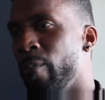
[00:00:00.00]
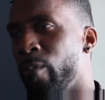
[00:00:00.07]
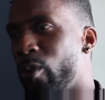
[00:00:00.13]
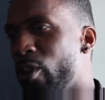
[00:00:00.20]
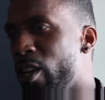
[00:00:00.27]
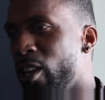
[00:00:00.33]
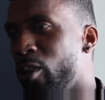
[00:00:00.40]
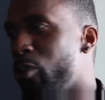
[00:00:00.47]
you
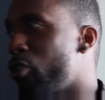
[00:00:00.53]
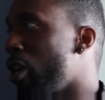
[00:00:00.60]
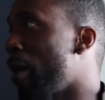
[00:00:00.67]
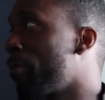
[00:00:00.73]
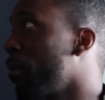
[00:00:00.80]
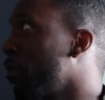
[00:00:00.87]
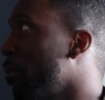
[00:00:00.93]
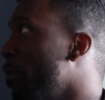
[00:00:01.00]
hit a little
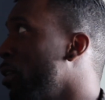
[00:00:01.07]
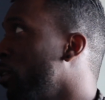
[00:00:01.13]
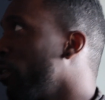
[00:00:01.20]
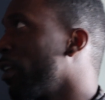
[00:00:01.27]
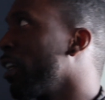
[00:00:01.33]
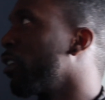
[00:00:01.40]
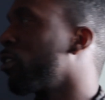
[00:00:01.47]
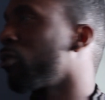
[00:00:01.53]
chop up the middle,
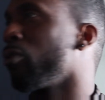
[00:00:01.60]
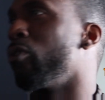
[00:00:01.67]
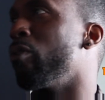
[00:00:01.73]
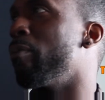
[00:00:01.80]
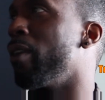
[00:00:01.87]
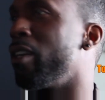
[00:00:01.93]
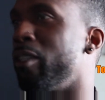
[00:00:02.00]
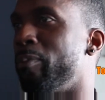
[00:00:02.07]
it gets through,
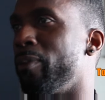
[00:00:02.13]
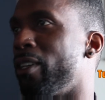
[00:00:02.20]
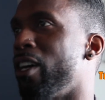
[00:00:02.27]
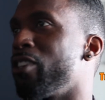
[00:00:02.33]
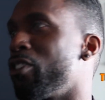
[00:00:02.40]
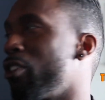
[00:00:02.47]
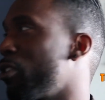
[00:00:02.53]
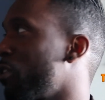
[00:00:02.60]
but it's
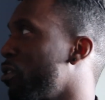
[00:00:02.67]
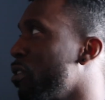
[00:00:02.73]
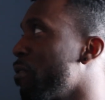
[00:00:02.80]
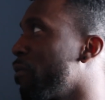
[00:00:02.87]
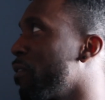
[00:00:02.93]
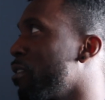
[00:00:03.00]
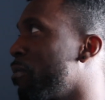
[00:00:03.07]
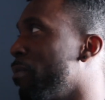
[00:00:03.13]
because of the surface.